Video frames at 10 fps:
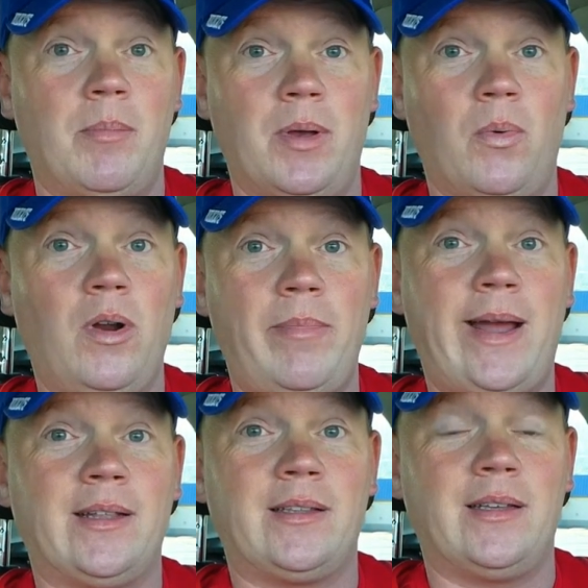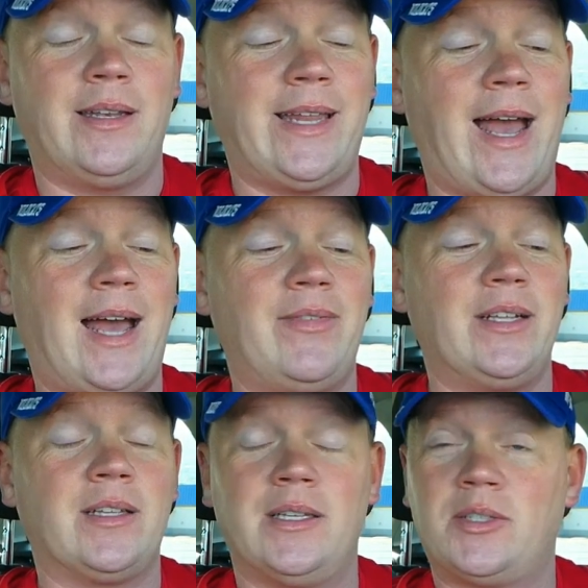But we're about to dive
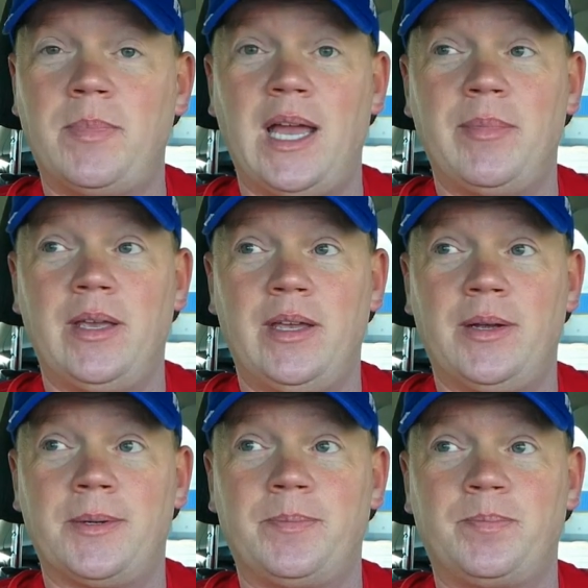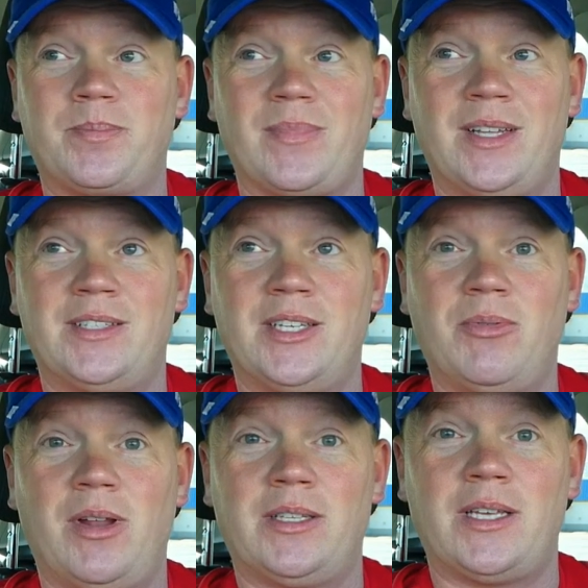into this baby here and see
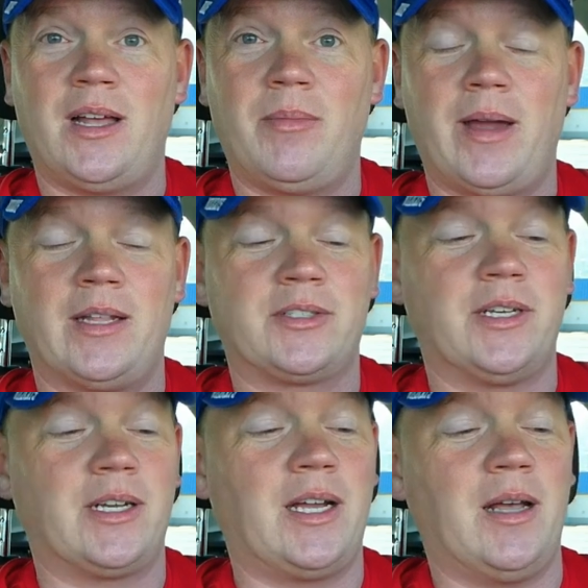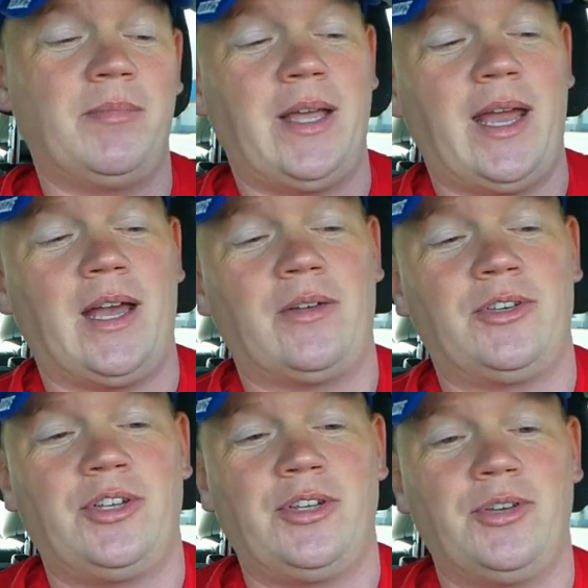what it's all about. It's going to come
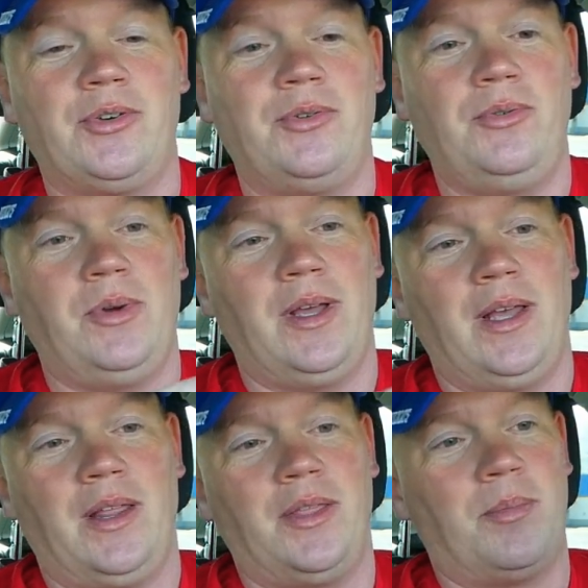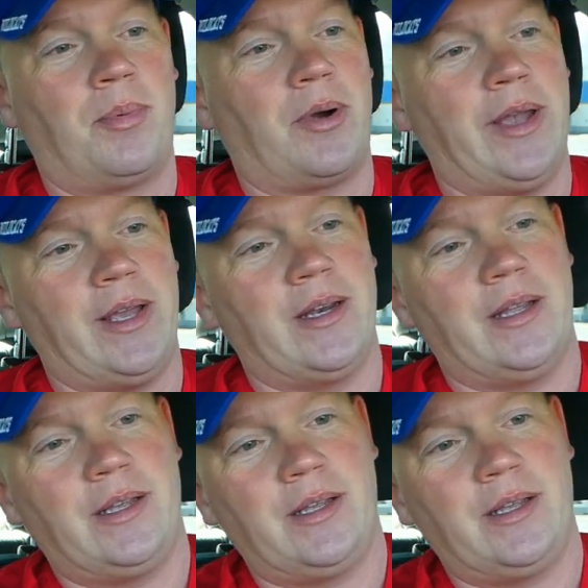down to the bread.